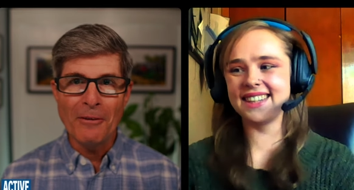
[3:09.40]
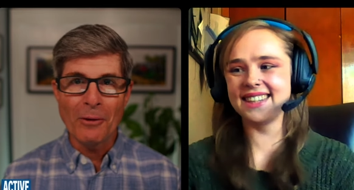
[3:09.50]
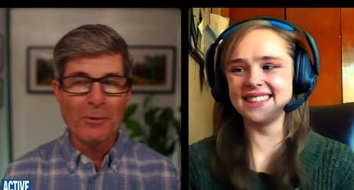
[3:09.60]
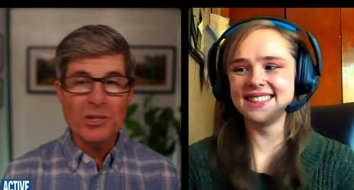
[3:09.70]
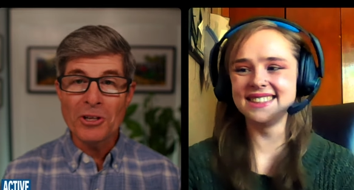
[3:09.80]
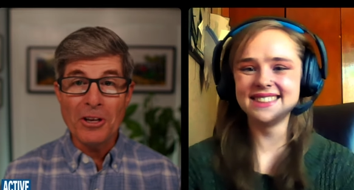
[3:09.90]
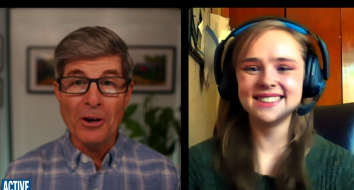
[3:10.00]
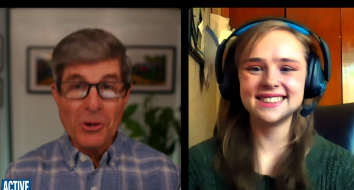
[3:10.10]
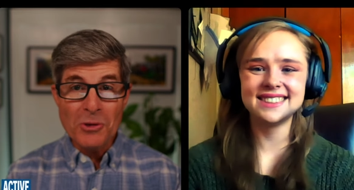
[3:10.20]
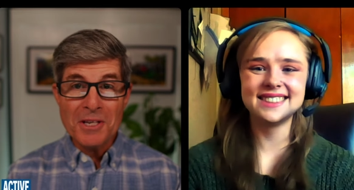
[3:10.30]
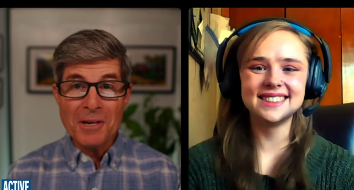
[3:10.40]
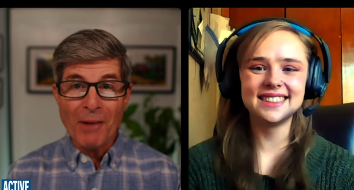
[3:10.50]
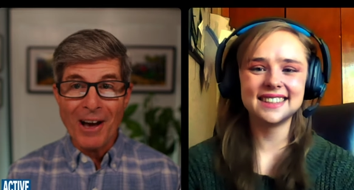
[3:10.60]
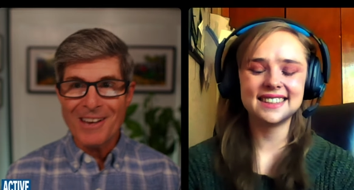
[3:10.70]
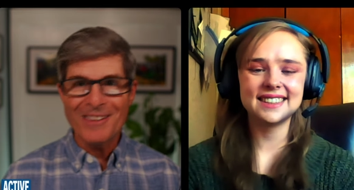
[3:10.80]
Speaker 1: uh, originally
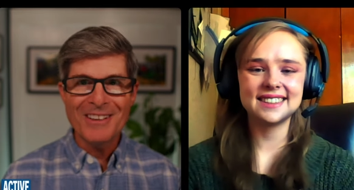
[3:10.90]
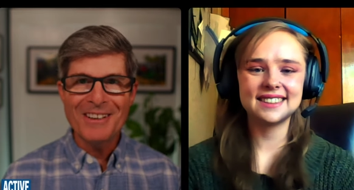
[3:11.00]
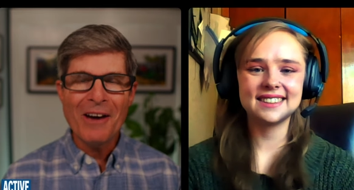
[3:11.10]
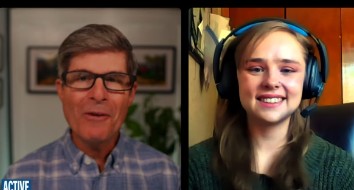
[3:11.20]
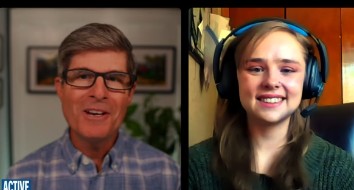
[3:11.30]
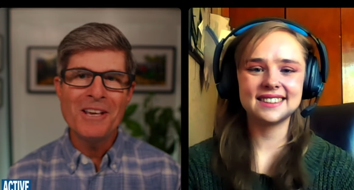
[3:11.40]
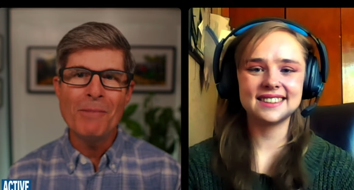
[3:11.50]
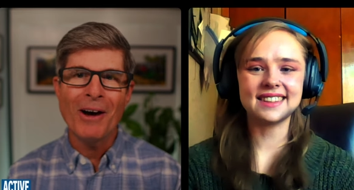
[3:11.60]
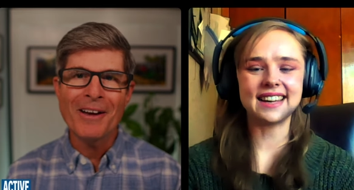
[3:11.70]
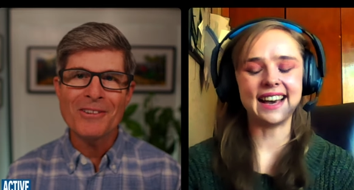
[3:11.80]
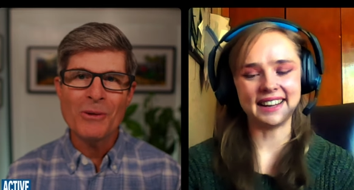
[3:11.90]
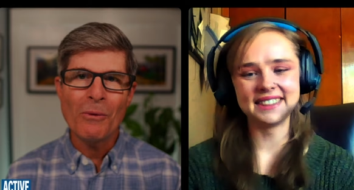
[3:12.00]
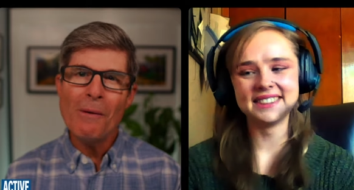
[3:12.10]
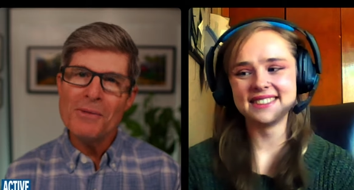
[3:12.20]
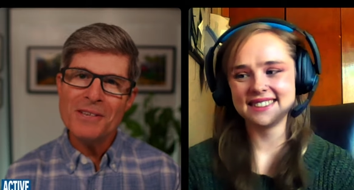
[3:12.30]
acoustic bike and then now an e-bike.
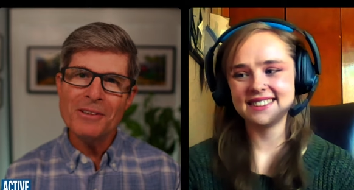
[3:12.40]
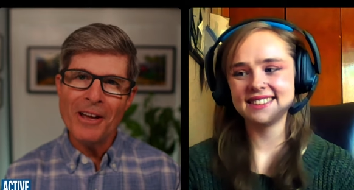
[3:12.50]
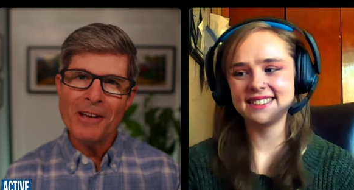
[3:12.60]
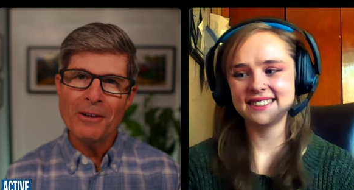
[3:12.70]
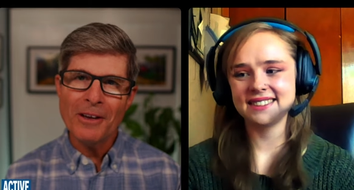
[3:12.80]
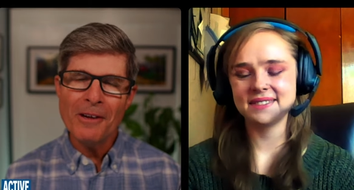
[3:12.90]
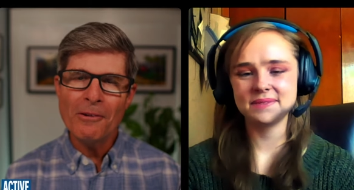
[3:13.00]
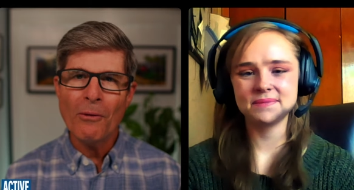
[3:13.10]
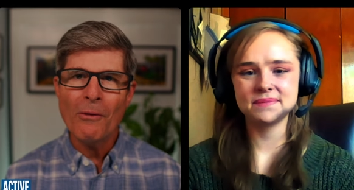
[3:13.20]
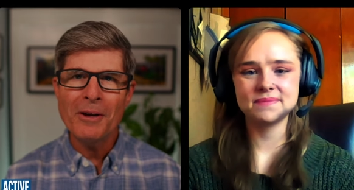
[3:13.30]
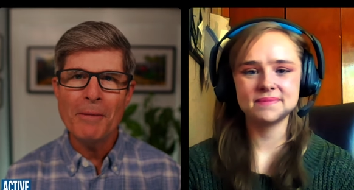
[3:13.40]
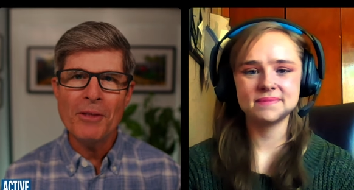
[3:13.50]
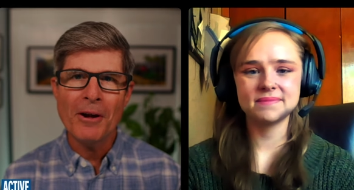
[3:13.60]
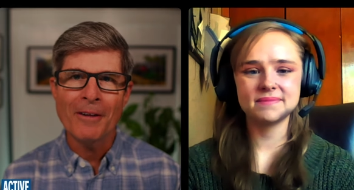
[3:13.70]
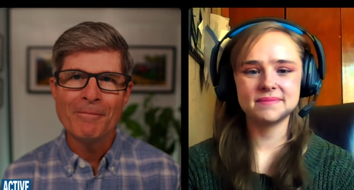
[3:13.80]
So what was it like uh,
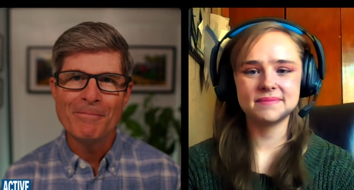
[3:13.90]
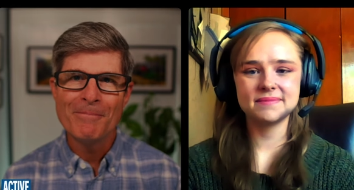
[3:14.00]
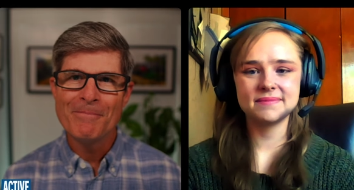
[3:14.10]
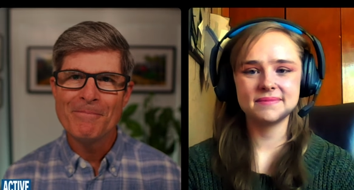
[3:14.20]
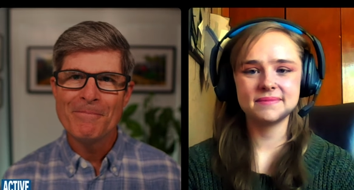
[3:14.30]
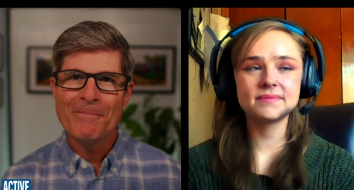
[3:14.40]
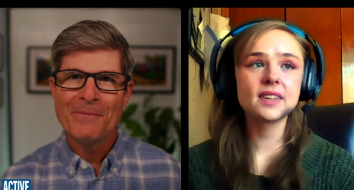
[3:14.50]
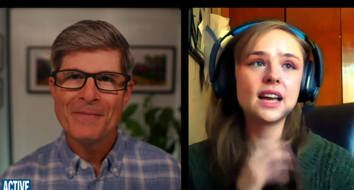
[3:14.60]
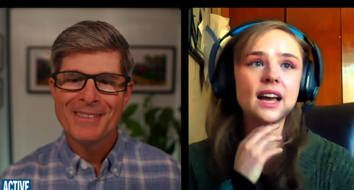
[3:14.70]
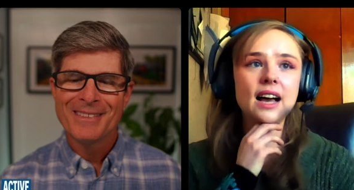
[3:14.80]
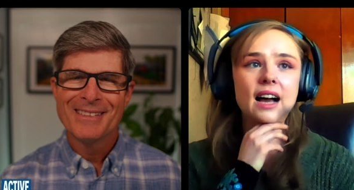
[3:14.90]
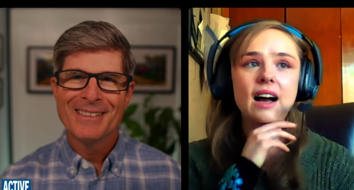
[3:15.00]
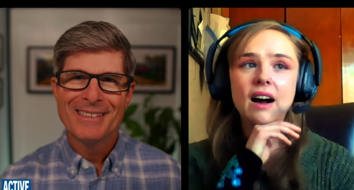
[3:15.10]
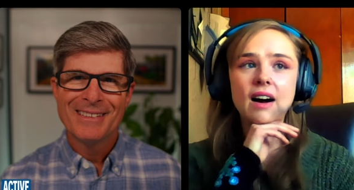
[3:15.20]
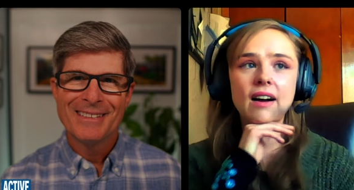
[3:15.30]
growing up there?
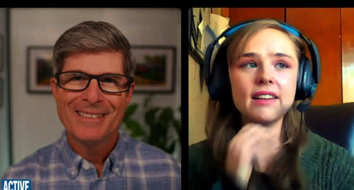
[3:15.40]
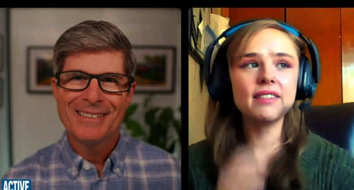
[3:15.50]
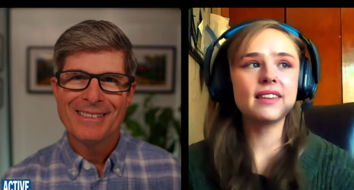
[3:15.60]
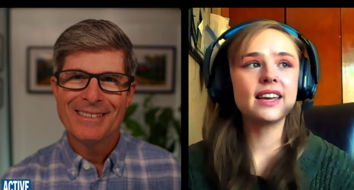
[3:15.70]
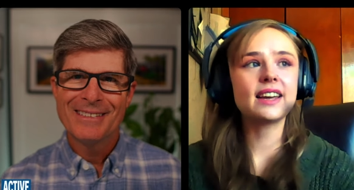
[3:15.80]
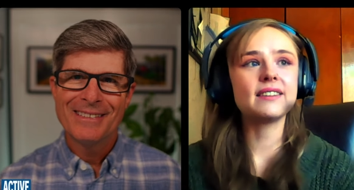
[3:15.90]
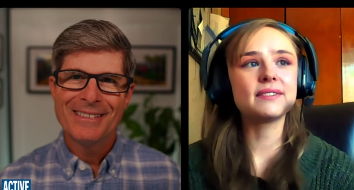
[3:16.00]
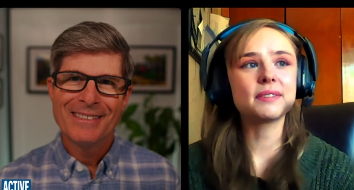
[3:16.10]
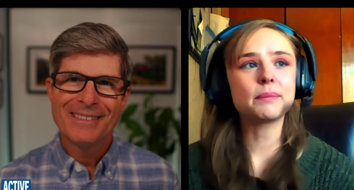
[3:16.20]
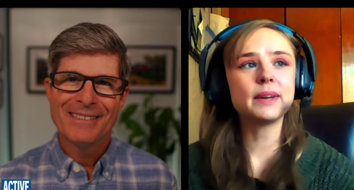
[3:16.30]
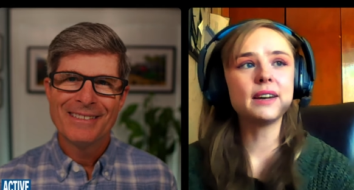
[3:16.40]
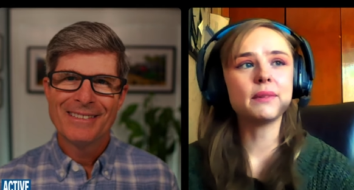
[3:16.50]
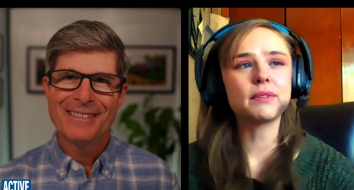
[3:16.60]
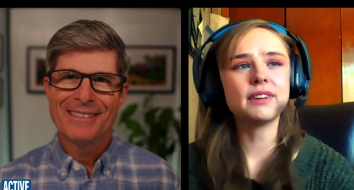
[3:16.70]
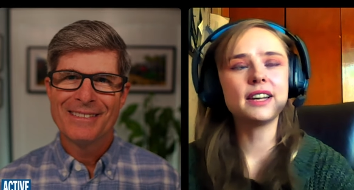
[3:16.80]
Speaker 2: honestly, for me,
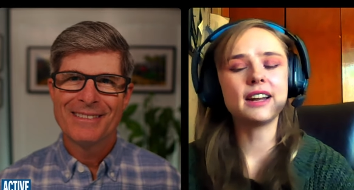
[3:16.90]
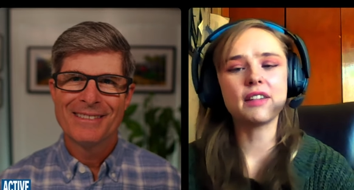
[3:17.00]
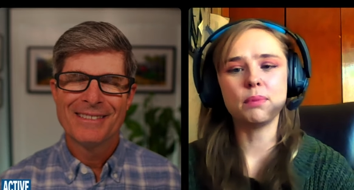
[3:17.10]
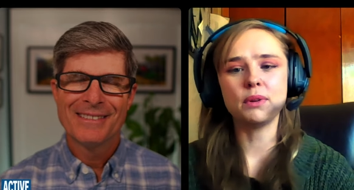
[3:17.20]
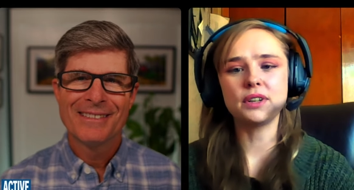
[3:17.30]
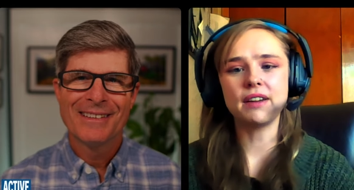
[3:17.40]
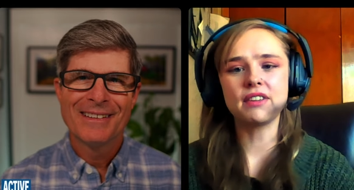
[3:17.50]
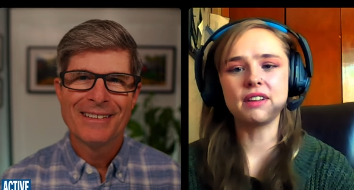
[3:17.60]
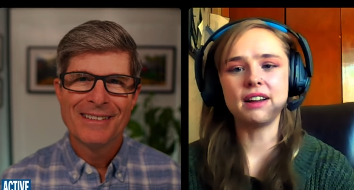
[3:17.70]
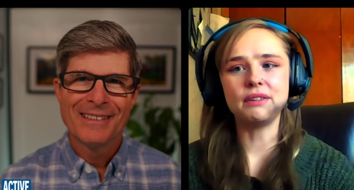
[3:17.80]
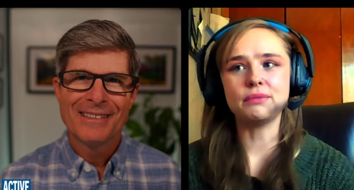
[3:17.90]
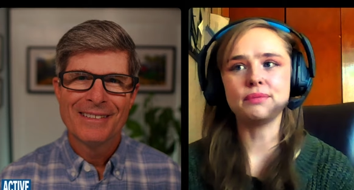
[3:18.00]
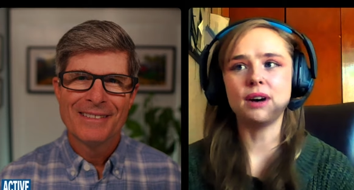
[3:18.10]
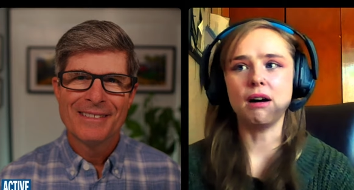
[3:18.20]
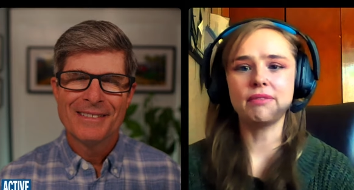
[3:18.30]
it was really nice. Boulder has a lot
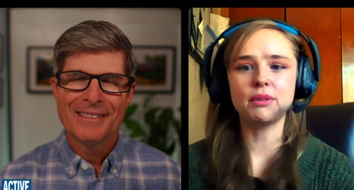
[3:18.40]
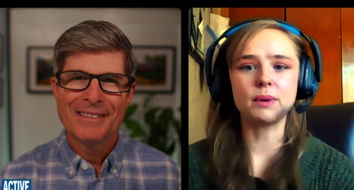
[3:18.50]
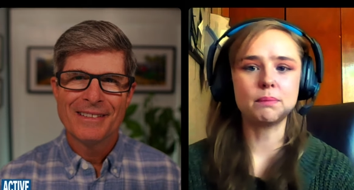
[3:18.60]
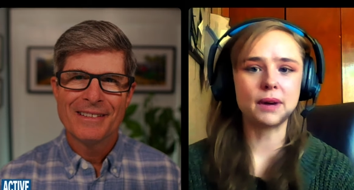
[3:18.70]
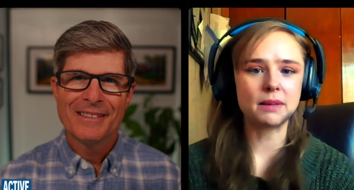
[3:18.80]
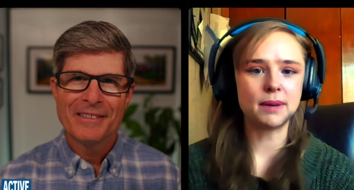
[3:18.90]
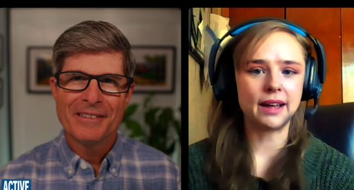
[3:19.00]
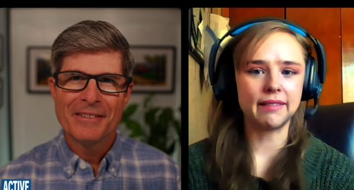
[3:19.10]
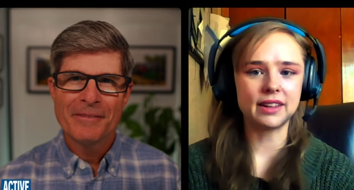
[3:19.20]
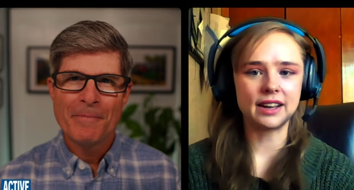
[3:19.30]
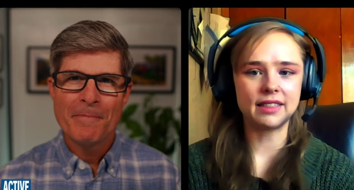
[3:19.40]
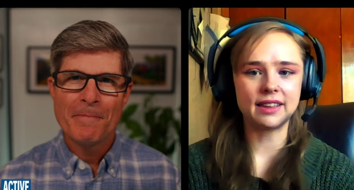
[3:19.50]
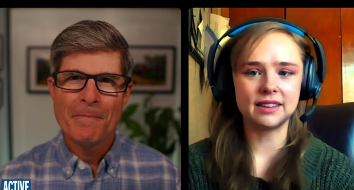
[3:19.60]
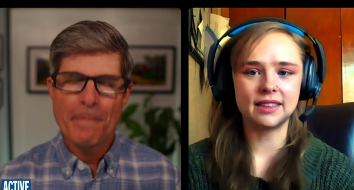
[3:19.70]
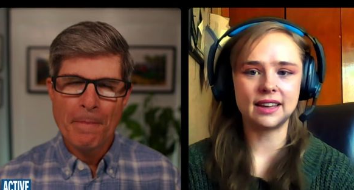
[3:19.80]
of off the road bike paths. And I
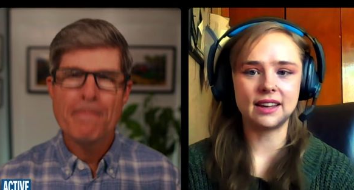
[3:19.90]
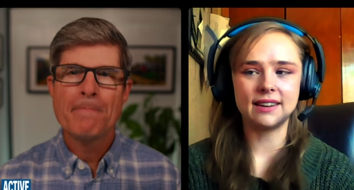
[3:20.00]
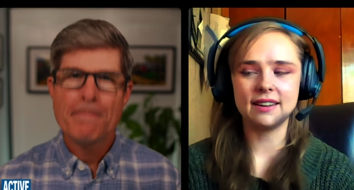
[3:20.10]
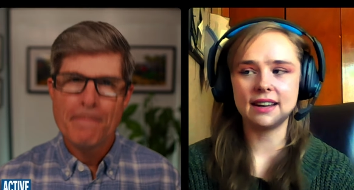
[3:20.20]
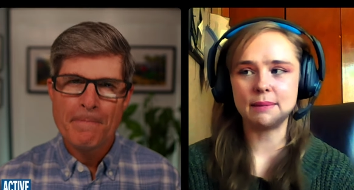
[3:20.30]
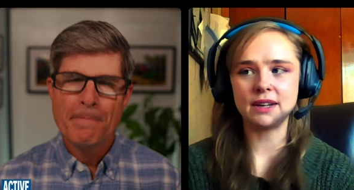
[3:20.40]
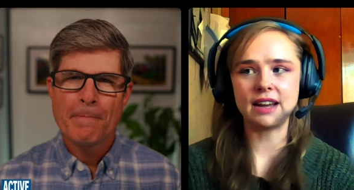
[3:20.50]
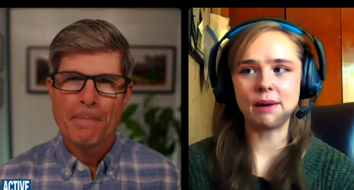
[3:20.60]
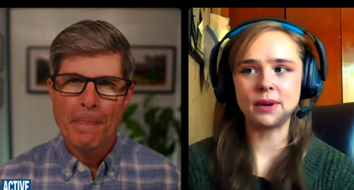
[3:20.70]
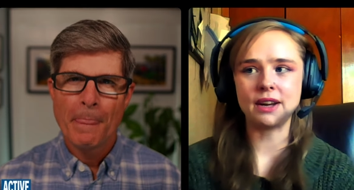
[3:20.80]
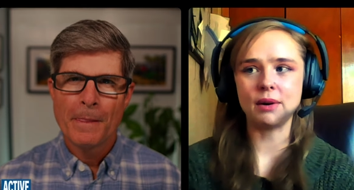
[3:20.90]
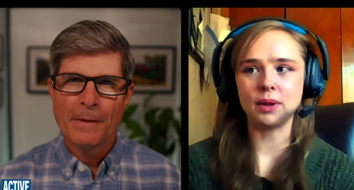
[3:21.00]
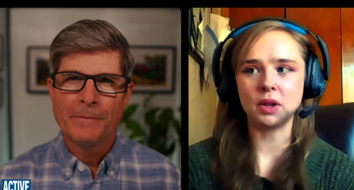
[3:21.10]
think that, I mean, now we know a